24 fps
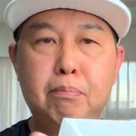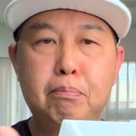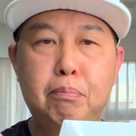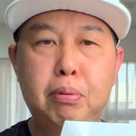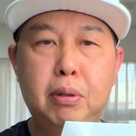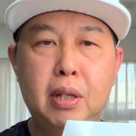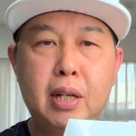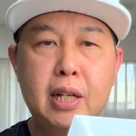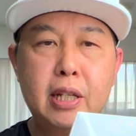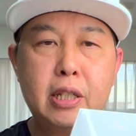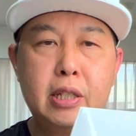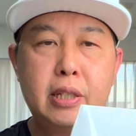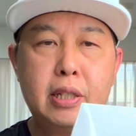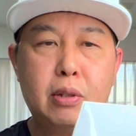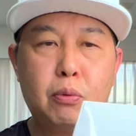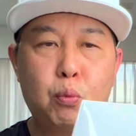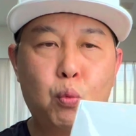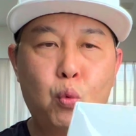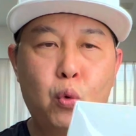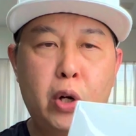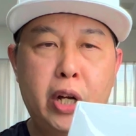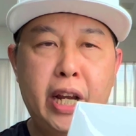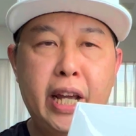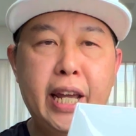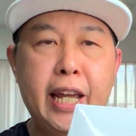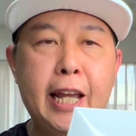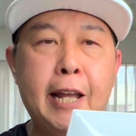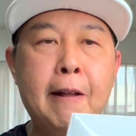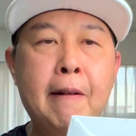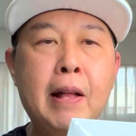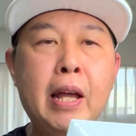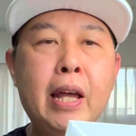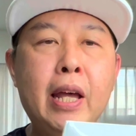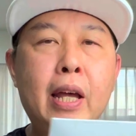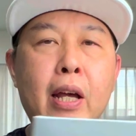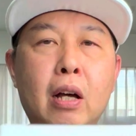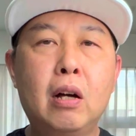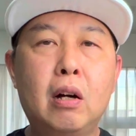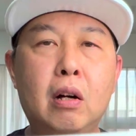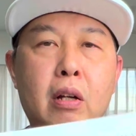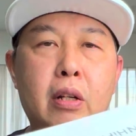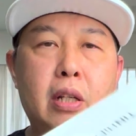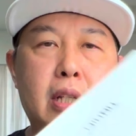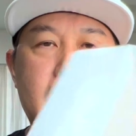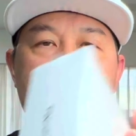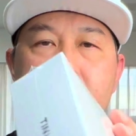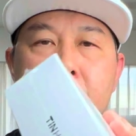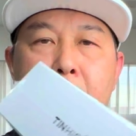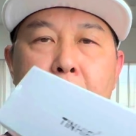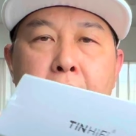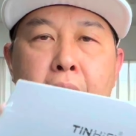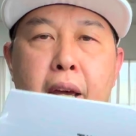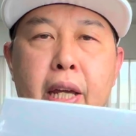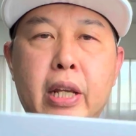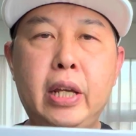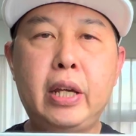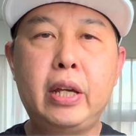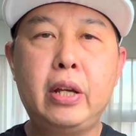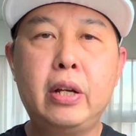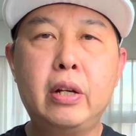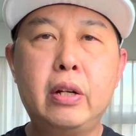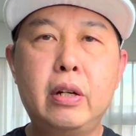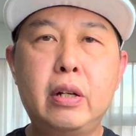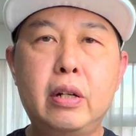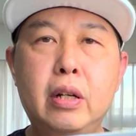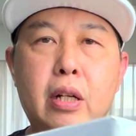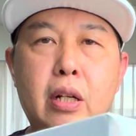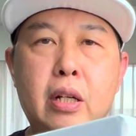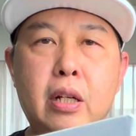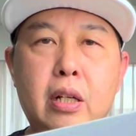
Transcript: Plus wooding on the side here.